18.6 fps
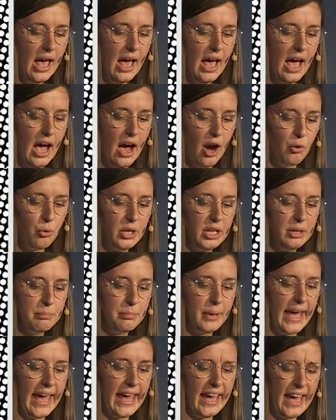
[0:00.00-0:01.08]
how we
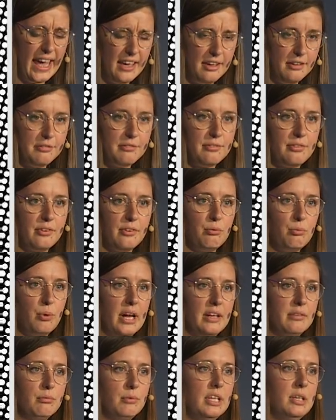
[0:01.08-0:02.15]
behave
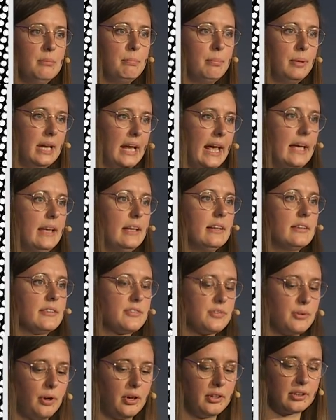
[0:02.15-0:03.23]
when we play a
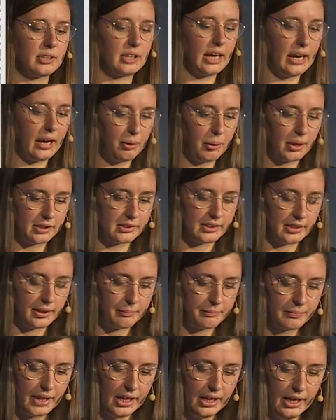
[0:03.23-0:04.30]
certain character.
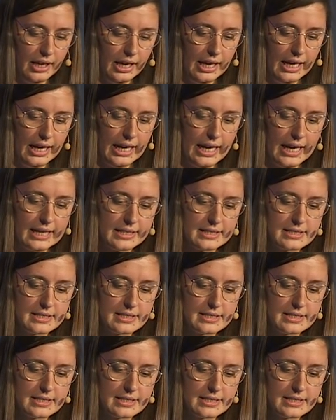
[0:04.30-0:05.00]
And